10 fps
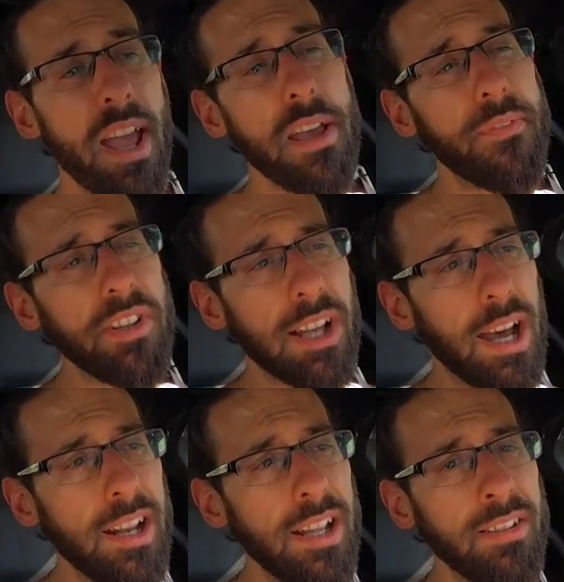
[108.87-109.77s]
AFE
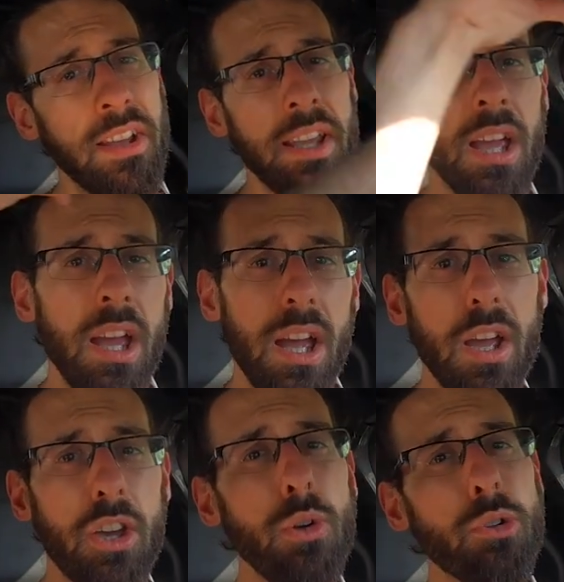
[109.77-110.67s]
Takata intake,
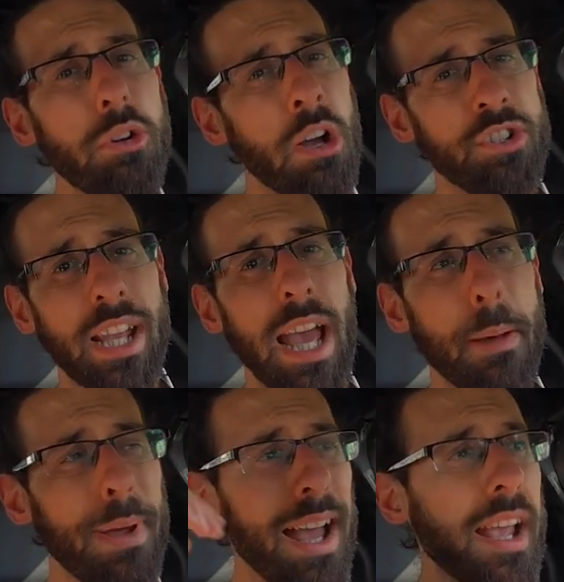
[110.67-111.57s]
Q300
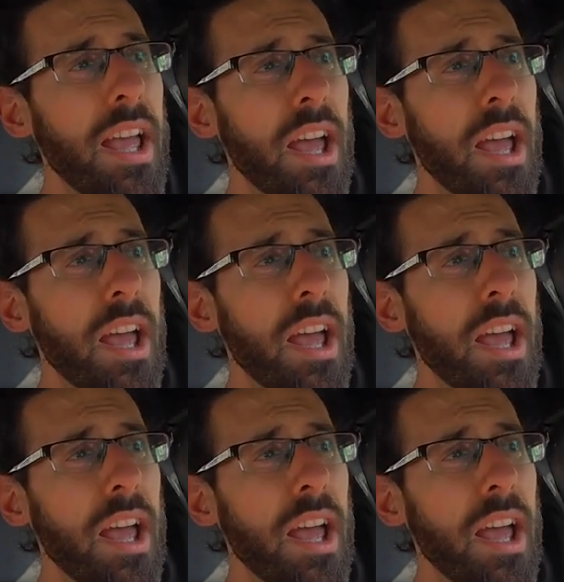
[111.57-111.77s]
catback,